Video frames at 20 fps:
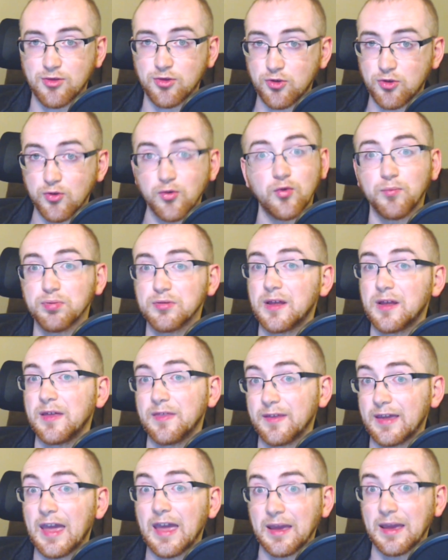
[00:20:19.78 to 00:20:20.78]
to play
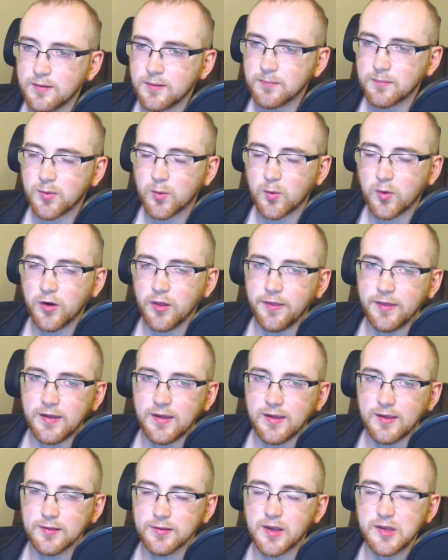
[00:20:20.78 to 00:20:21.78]
the game. But one of
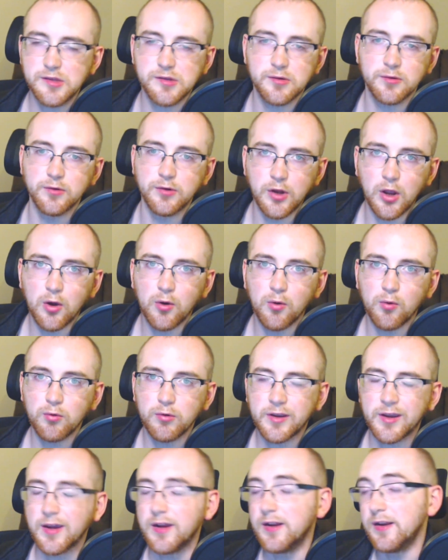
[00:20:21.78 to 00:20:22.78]
the lesser
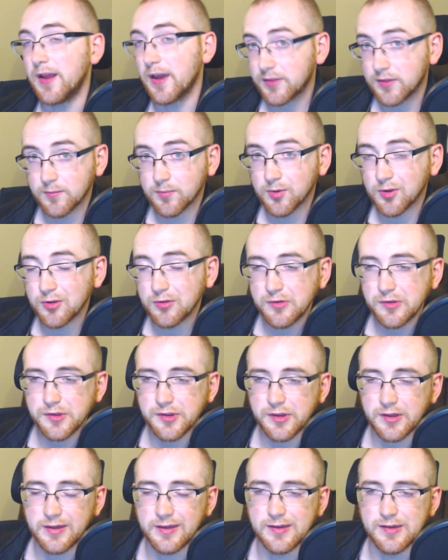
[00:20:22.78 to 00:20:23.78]
known
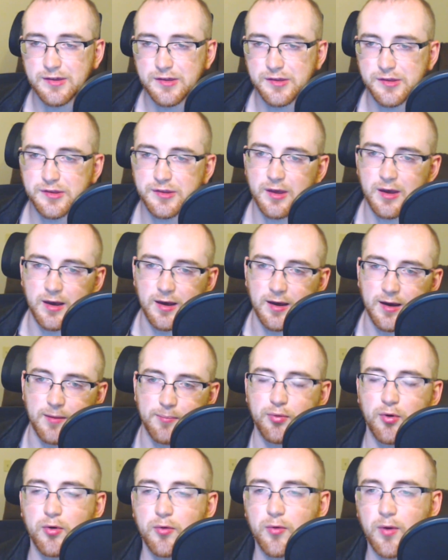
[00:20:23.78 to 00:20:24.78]
connectables is a
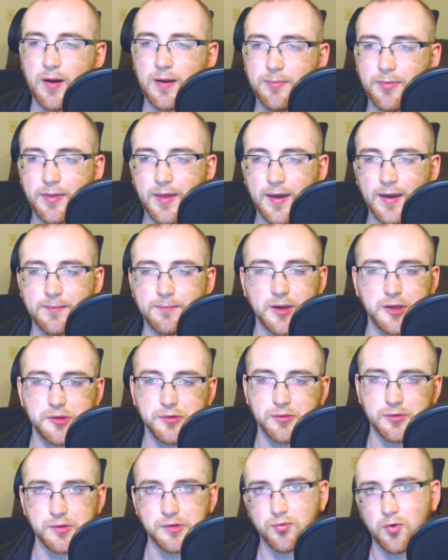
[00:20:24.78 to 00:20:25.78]
program that
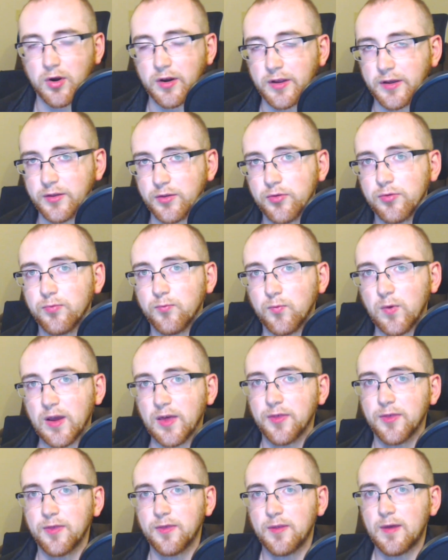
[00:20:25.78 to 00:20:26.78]
Mixer is running
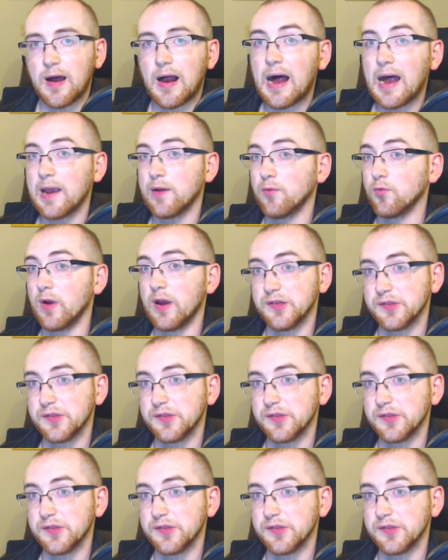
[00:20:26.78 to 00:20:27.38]
with high-res